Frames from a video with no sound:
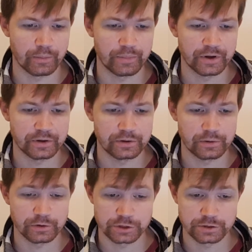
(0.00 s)

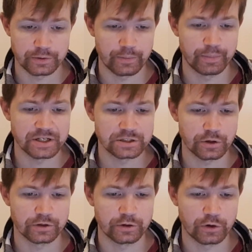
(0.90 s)
beers based
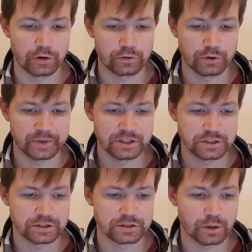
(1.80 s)
on a
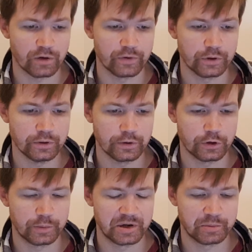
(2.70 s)
reminiscence of
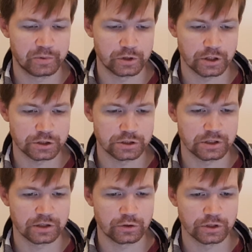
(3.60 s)
earlier beer production in